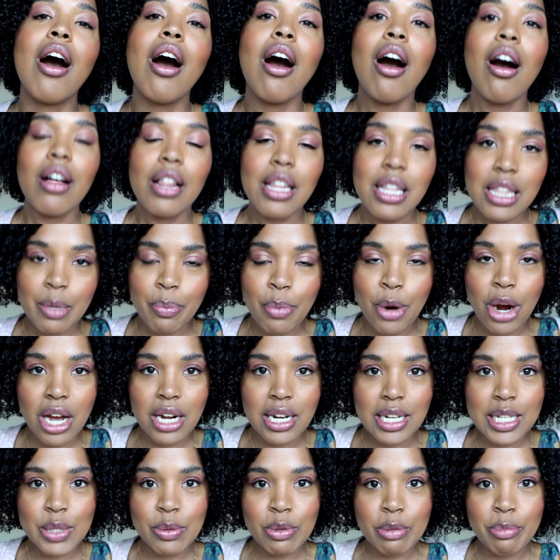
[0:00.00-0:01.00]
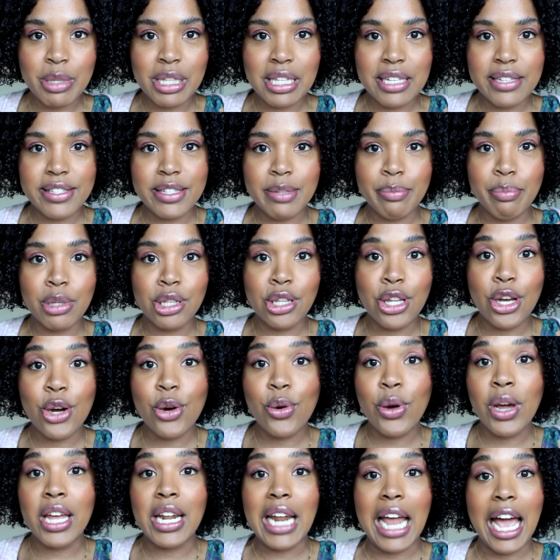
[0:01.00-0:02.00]
All of the products will be listed
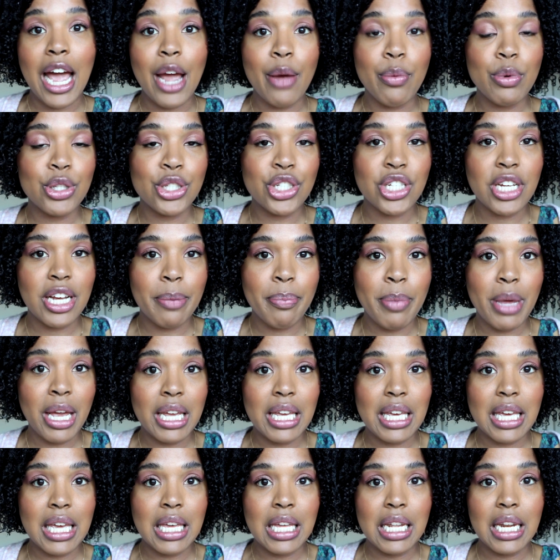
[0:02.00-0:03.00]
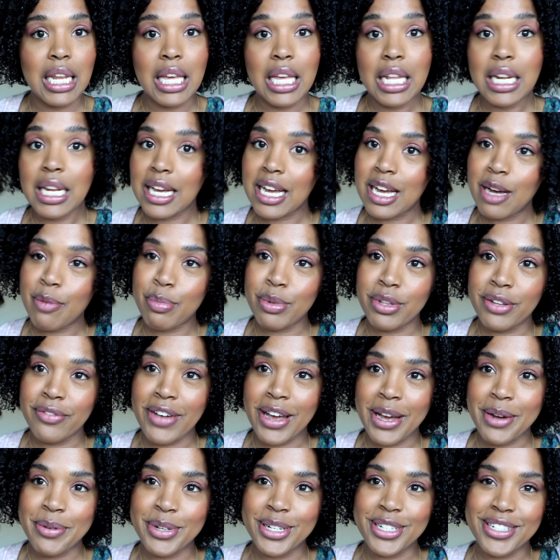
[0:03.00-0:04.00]
below and I will check back in a couple of
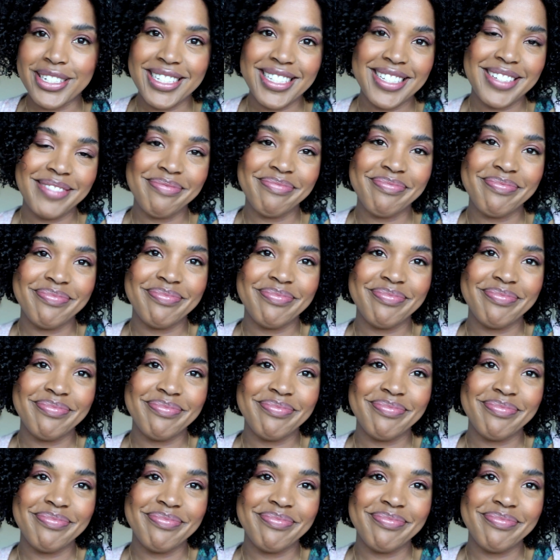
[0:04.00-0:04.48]
hours.